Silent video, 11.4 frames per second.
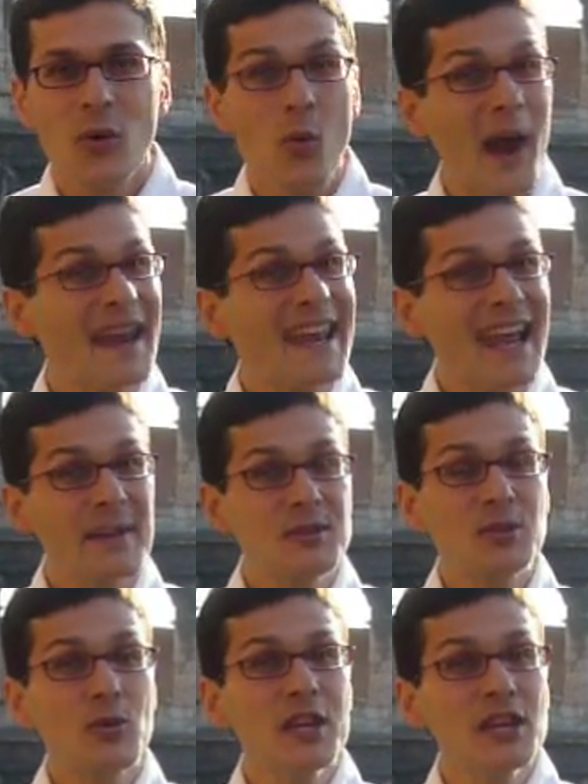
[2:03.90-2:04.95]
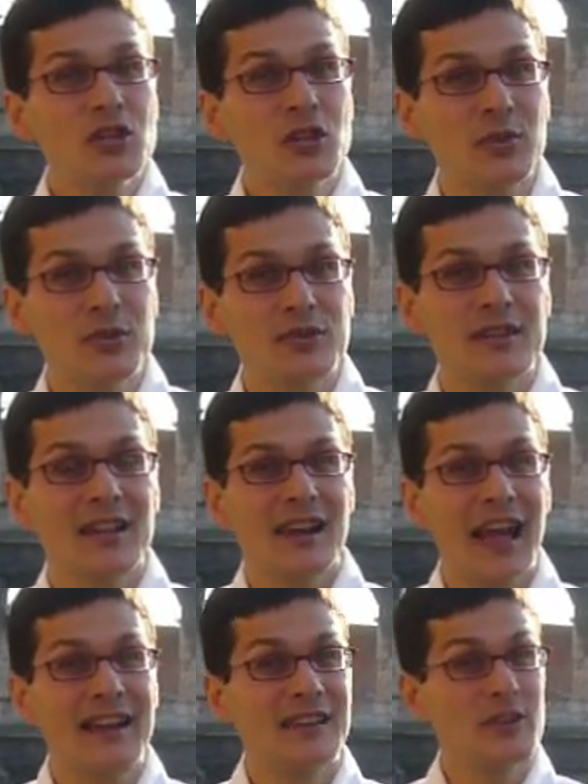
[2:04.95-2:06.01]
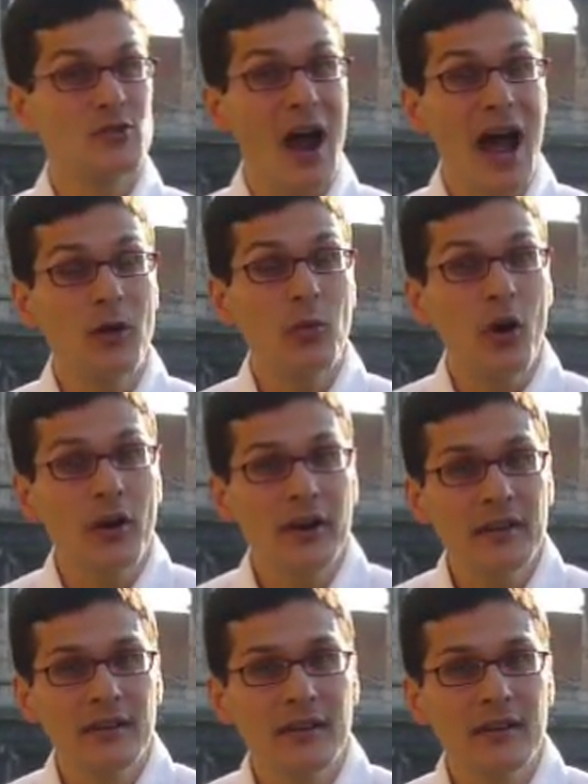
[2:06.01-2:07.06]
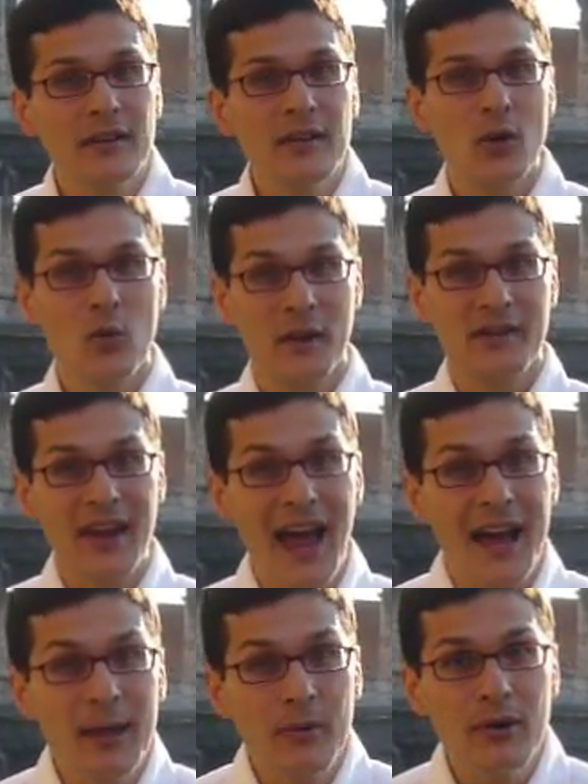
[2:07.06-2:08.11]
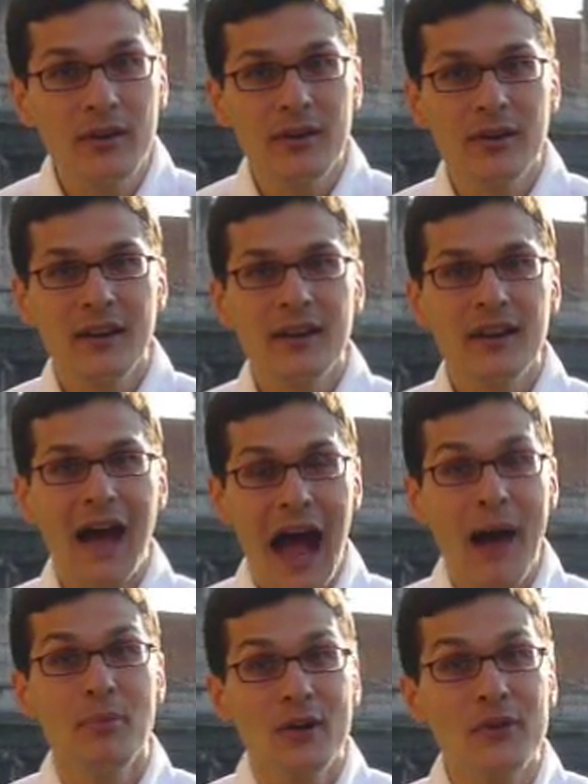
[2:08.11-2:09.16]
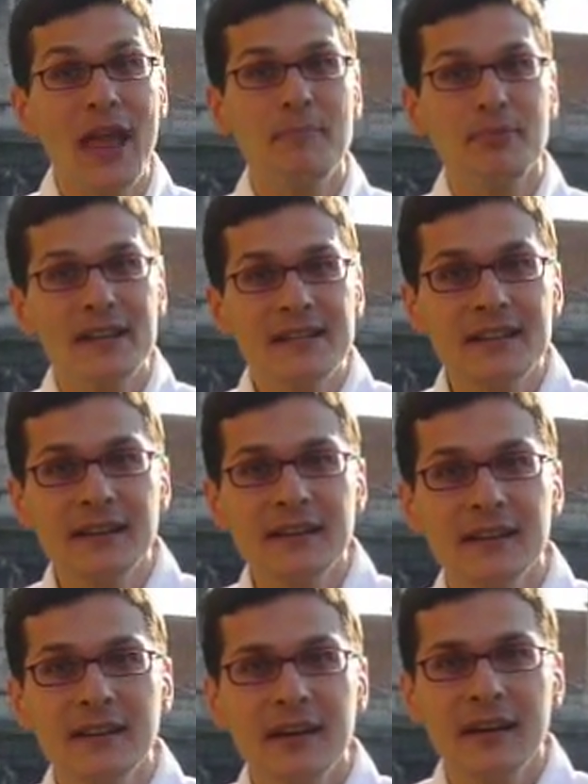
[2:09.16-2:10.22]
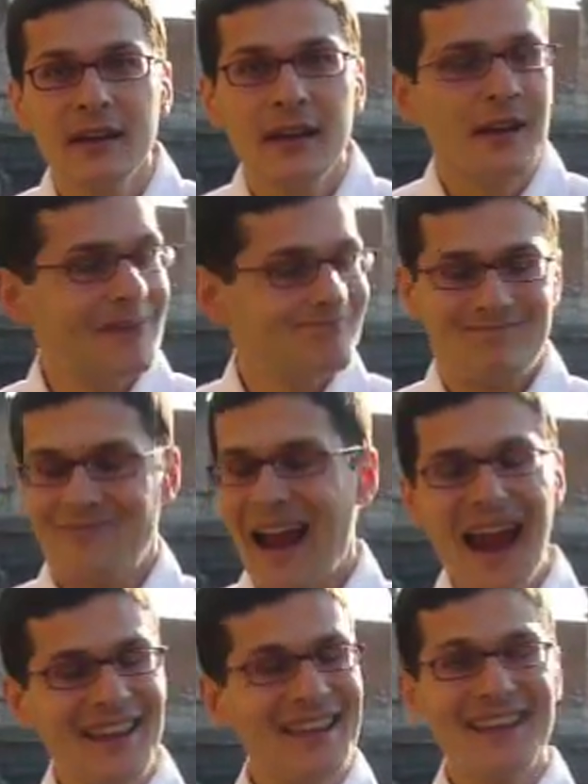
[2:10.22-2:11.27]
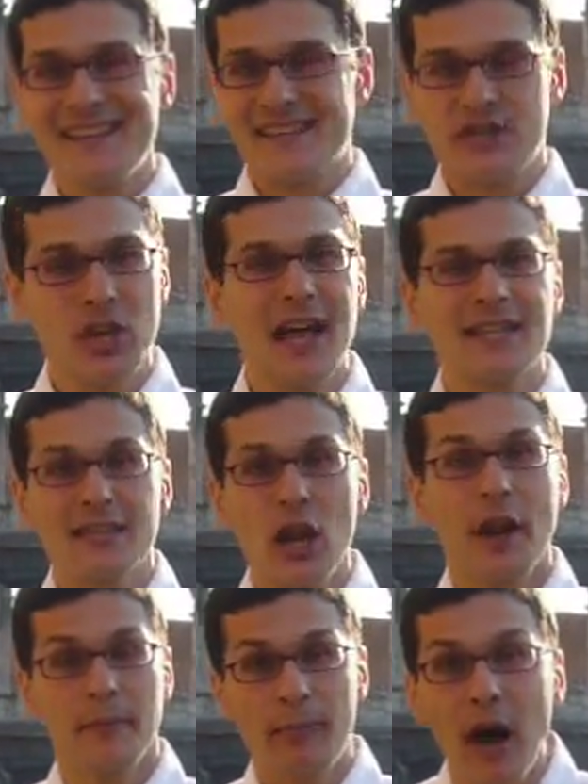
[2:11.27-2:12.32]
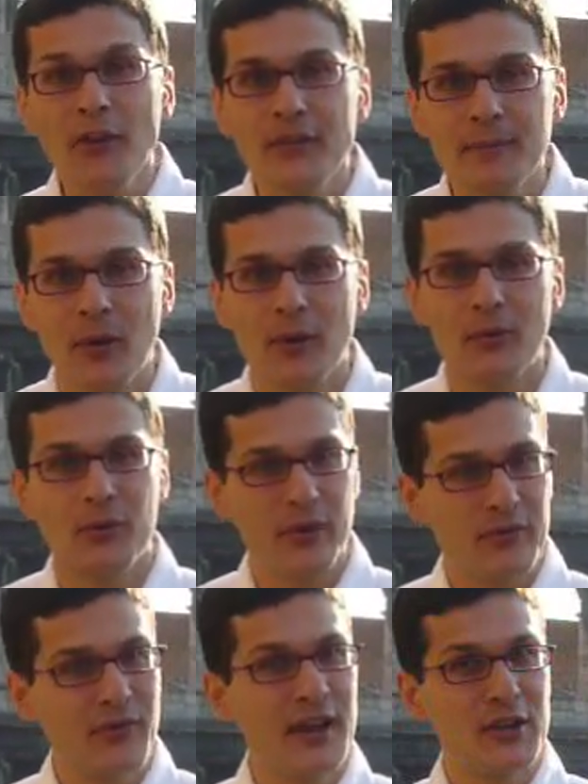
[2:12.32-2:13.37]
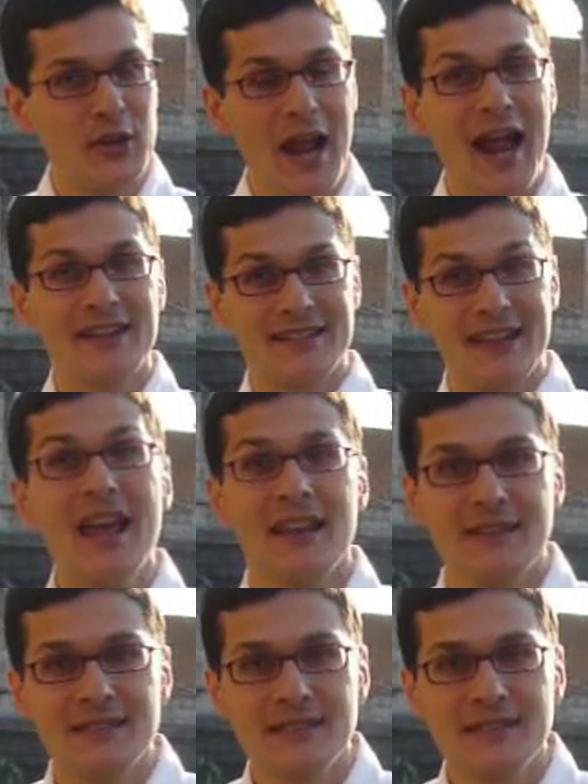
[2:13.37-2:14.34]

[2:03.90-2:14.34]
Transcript: When it comes to issues like the Iraq War, Guantanamo, Abu Ghraib prison, I think it's just not possible to defend the United States.